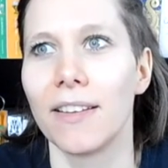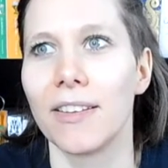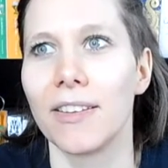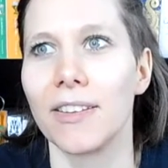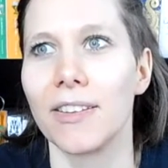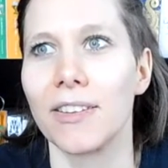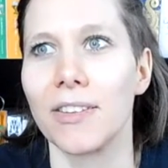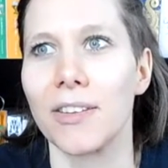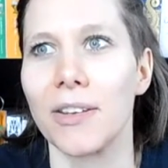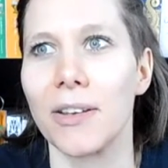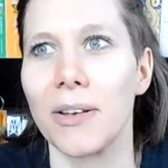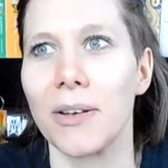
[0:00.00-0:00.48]

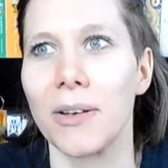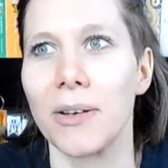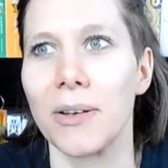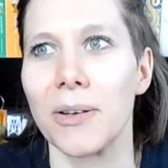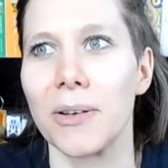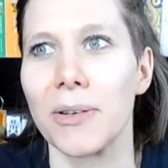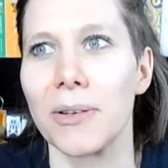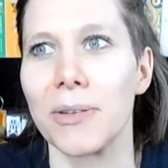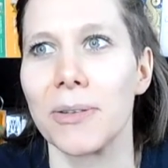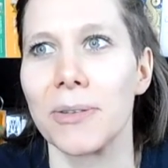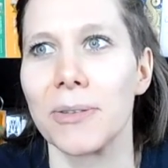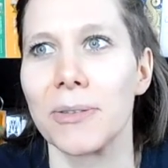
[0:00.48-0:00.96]

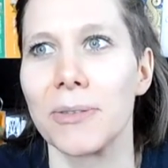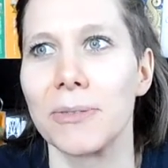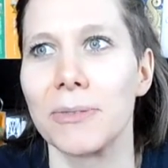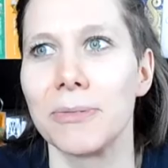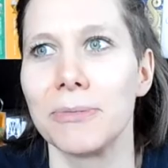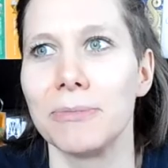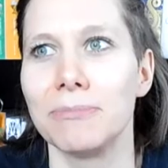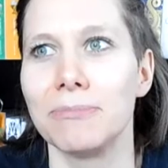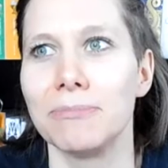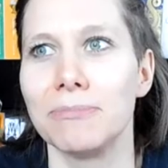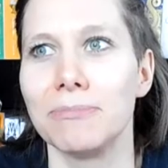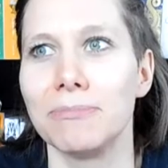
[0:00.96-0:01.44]
So
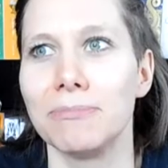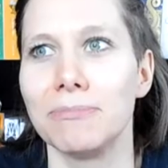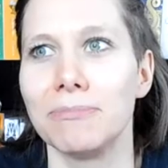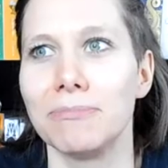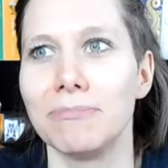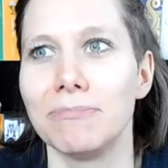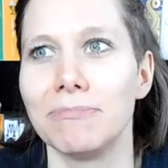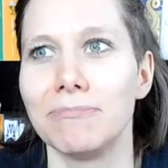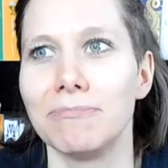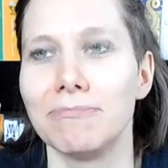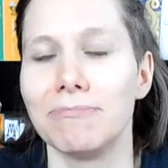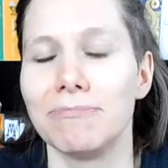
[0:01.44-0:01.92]

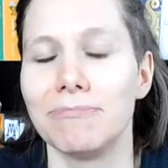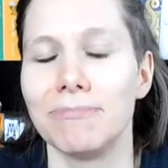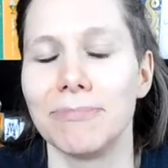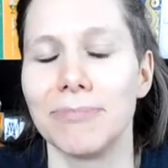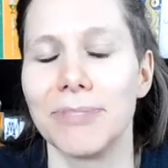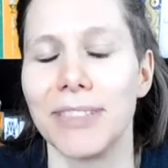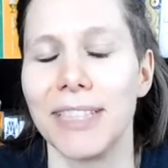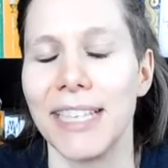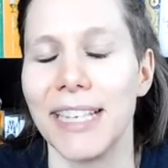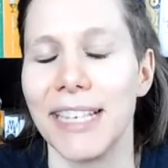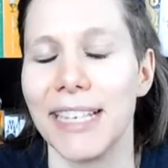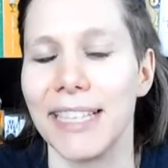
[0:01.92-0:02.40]

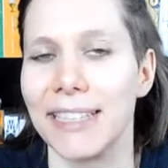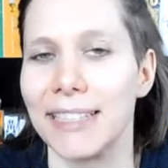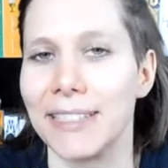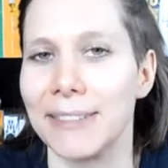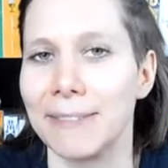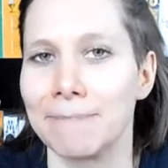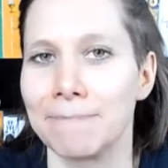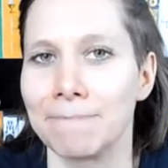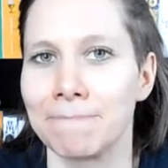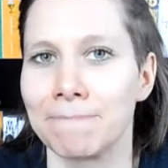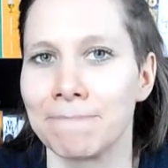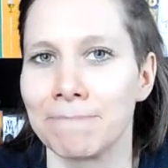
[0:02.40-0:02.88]
yeah,
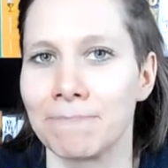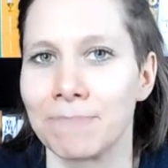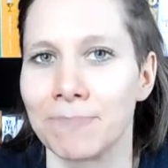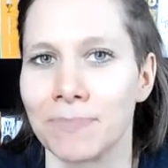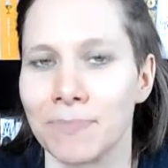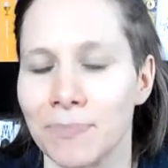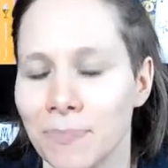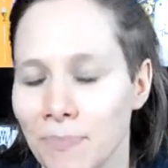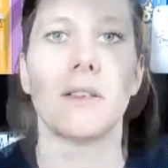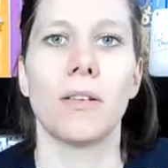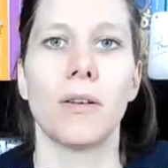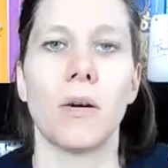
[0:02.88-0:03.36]

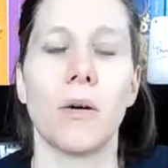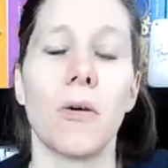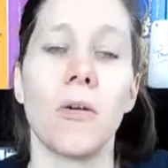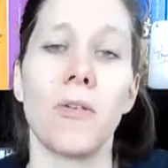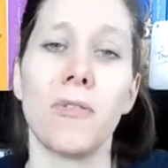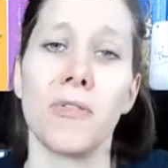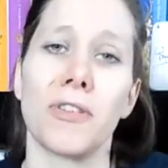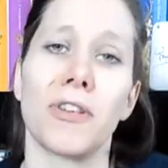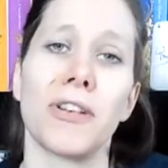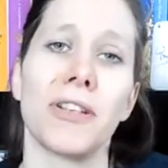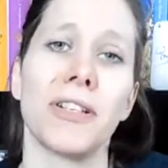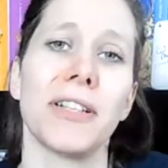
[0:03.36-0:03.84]

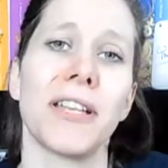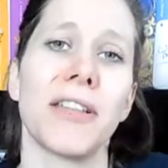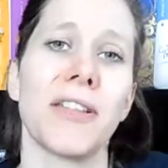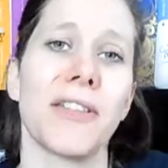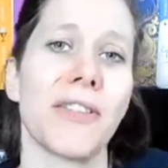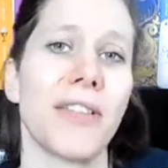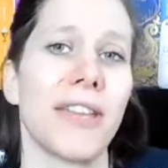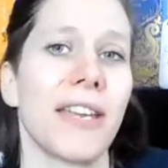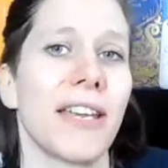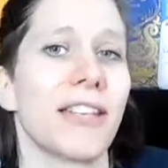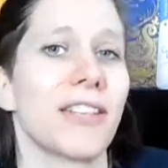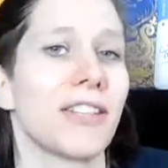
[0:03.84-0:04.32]
overall I
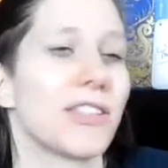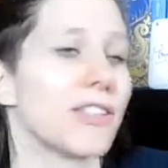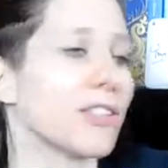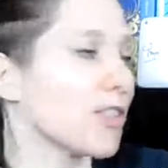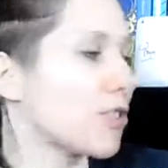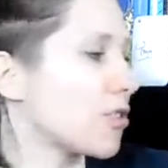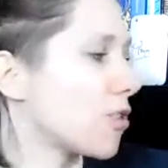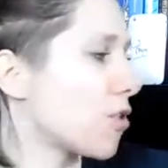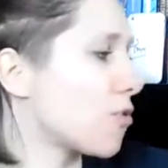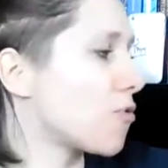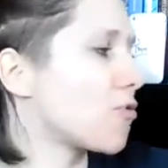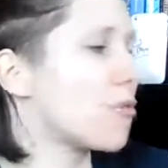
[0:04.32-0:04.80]
think this
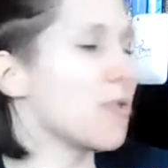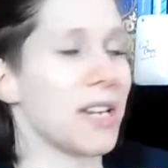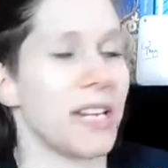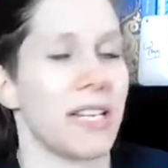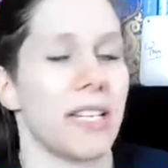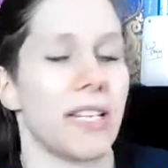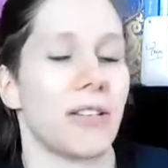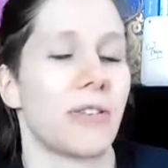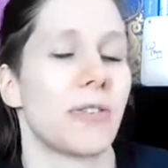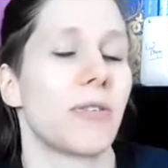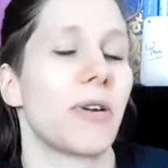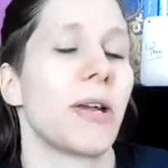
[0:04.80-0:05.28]
is a
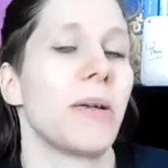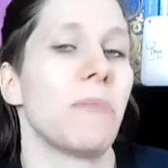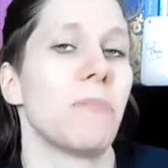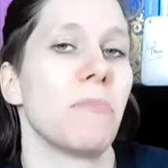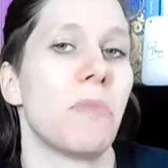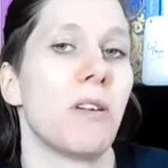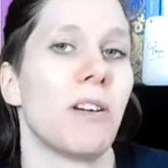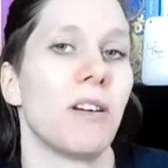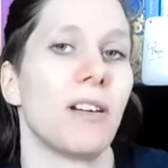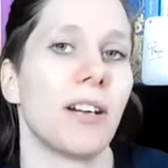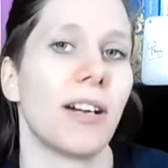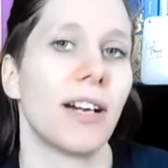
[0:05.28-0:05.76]
really great
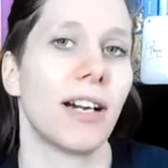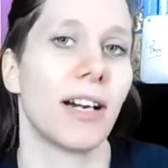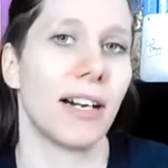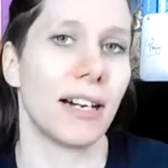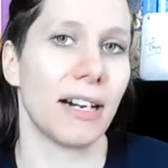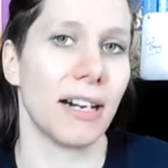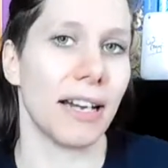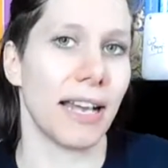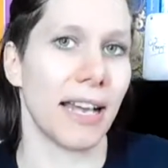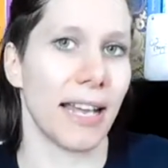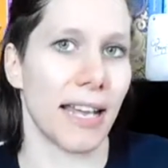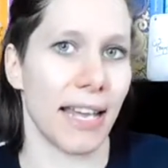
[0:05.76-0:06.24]

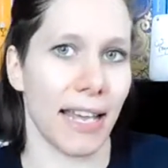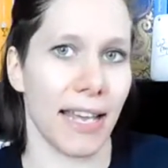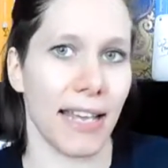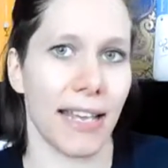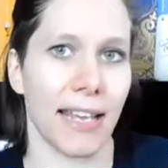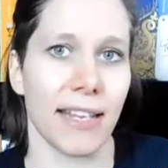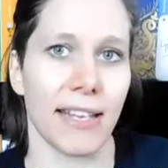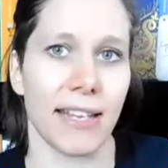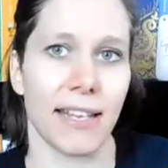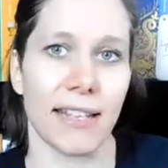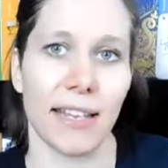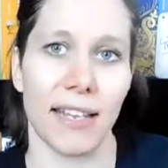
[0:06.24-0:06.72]
manga,
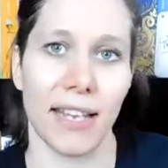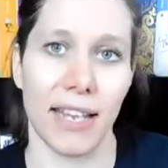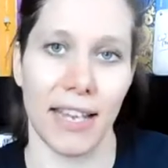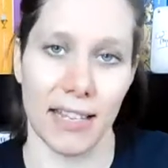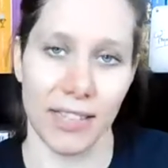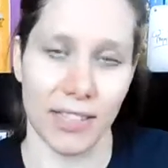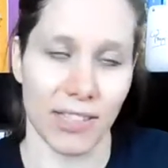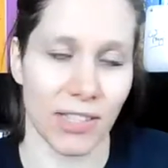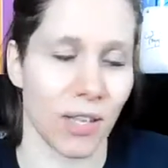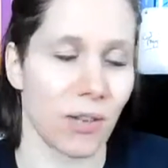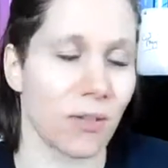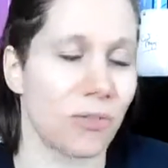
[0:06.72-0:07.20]
and
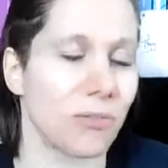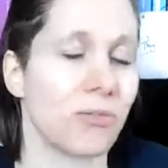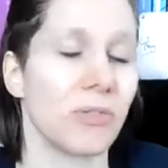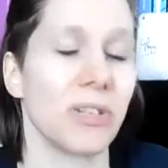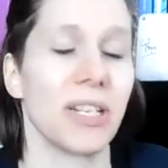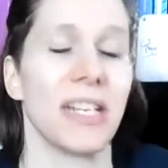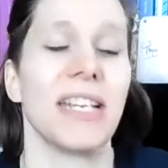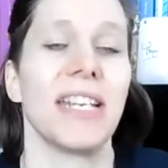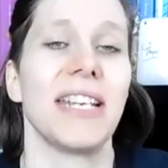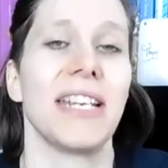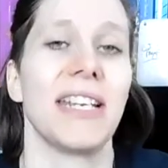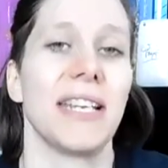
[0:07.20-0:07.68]
it's a
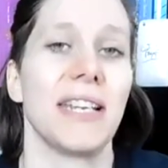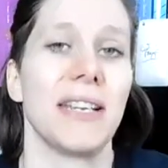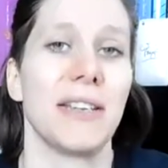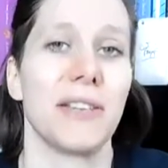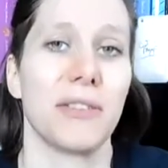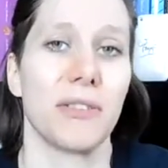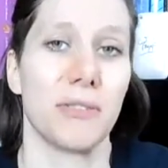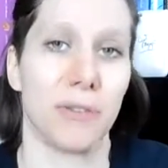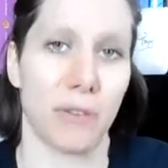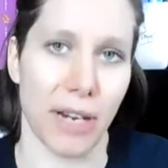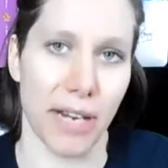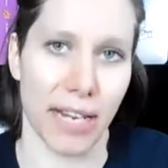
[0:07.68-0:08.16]
really
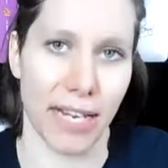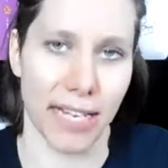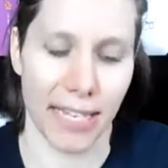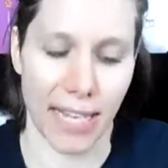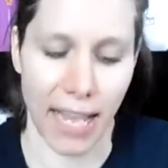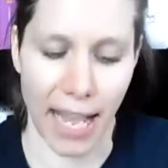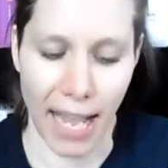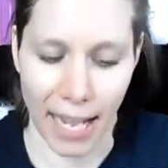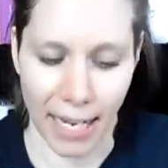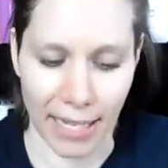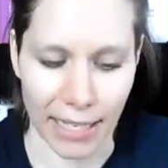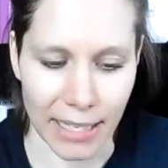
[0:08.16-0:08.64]
great
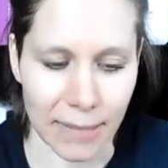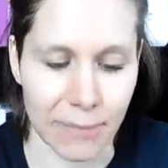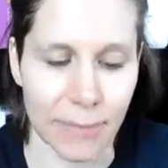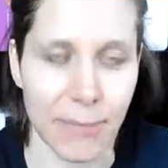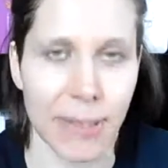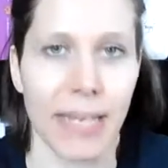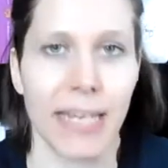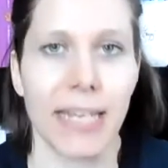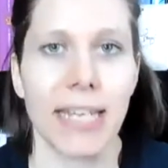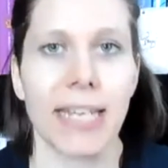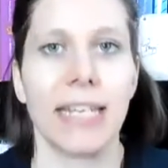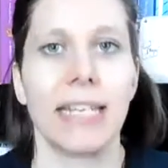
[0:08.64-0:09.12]

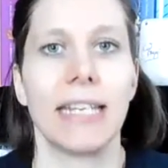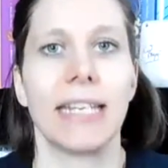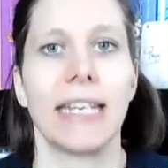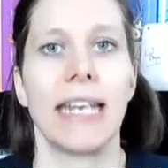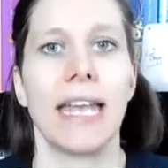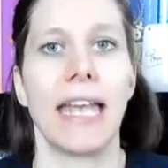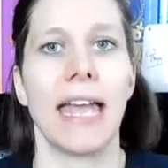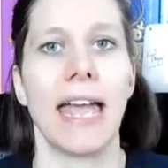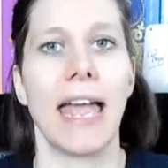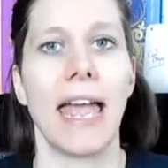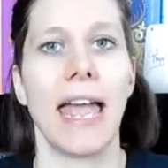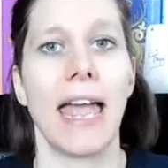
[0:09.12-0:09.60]
anime,
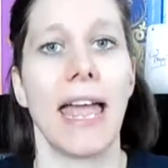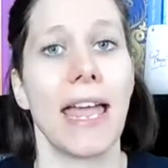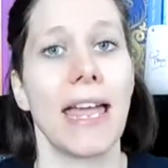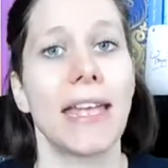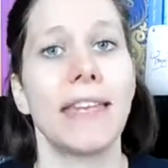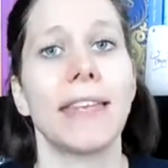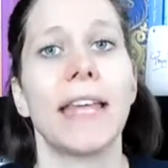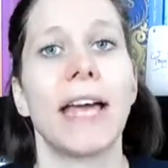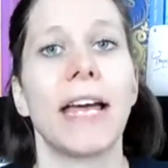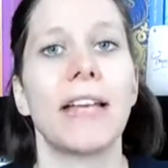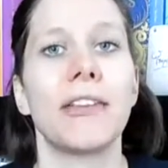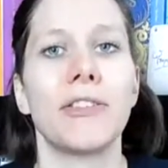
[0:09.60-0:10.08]

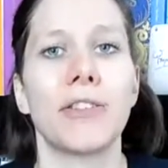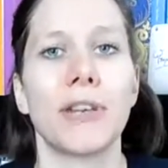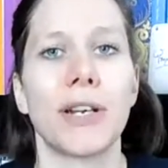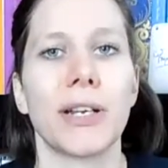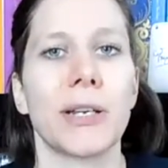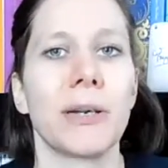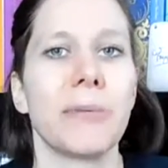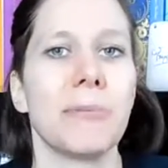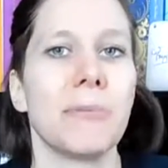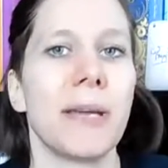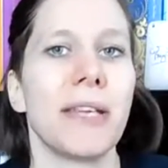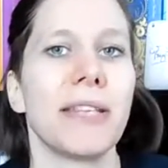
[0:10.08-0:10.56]
and I'd
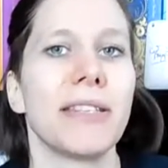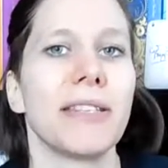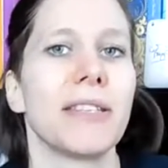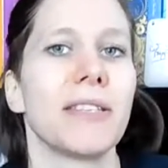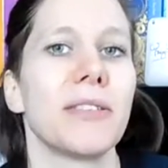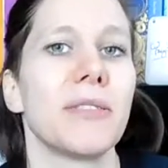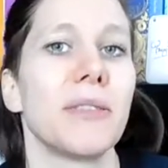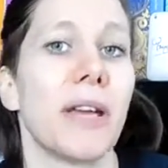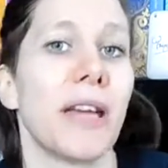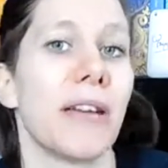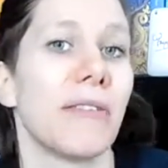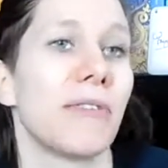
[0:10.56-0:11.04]
recommend
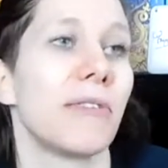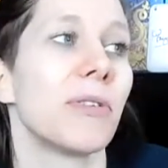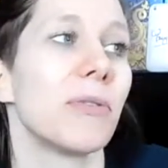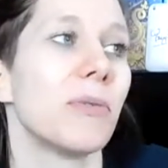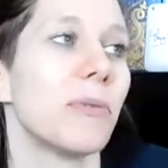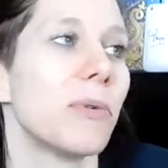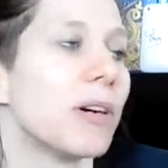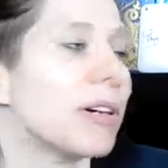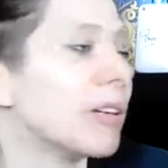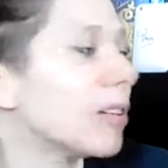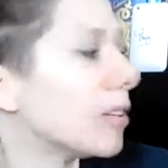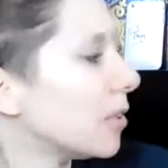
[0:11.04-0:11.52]
it to
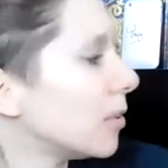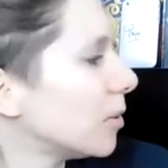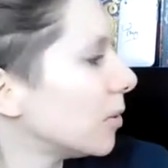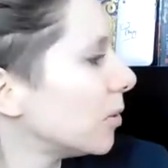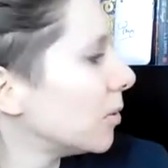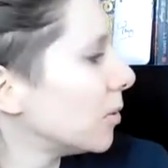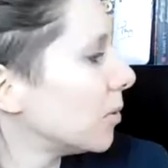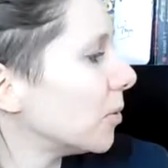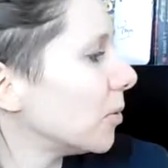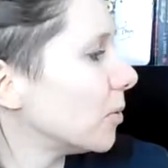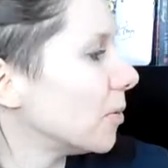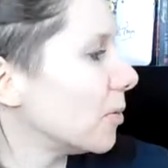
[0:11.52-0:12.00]
everyone who
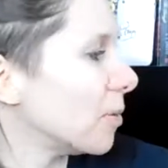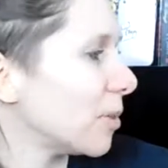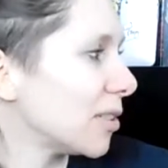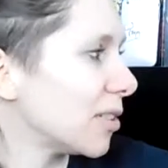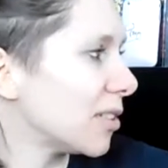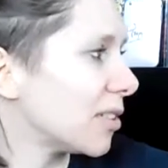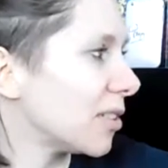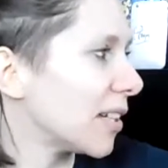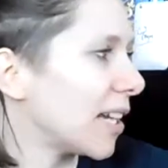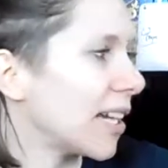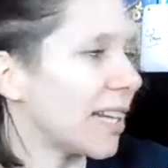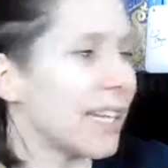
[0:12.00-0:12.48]

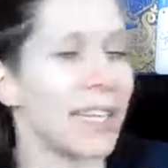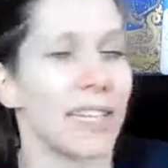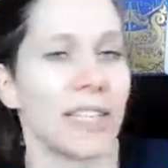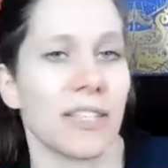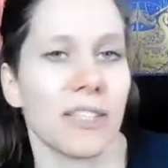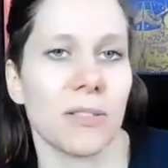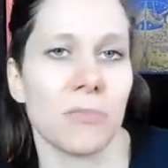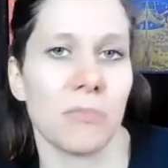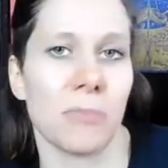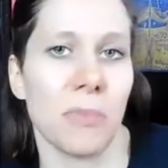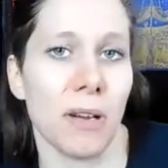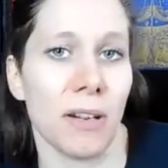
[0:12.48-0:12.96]
wants to get
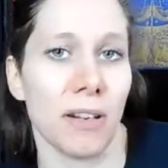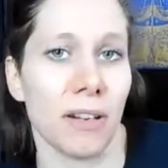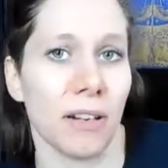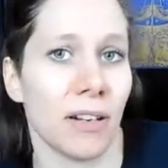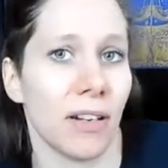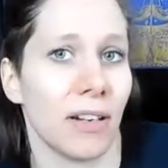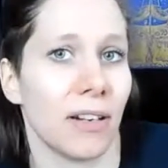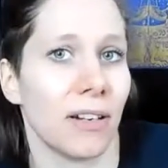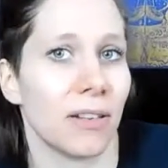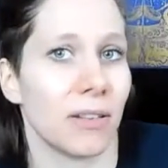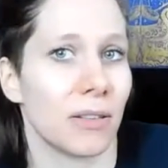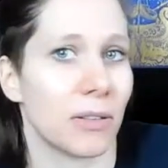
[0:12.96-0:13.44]
into
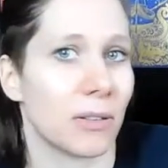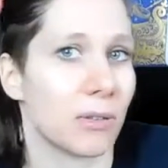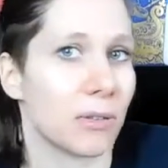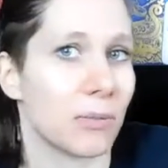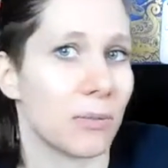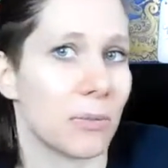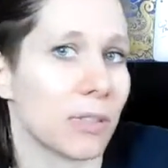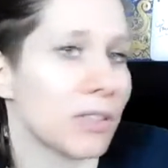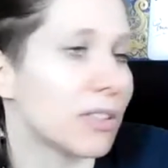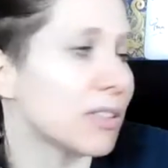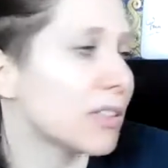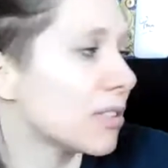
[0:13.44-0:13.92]
manga or
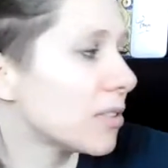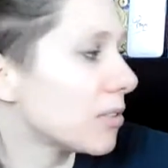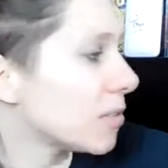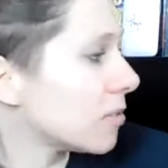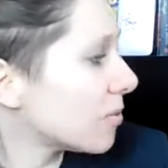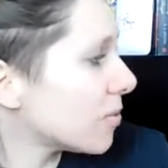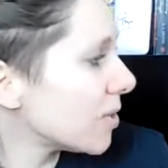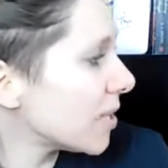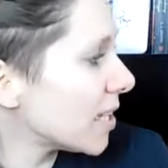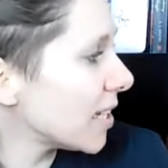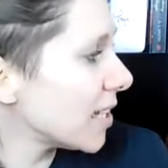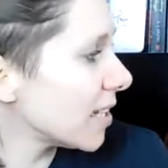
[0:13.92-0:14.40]
wants to
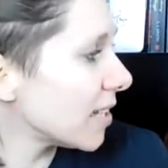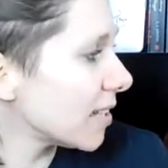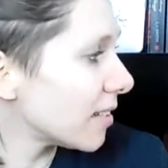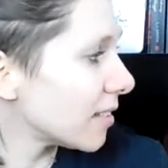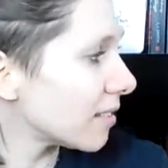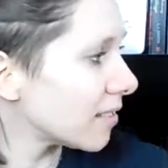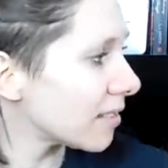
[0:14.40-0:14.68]
read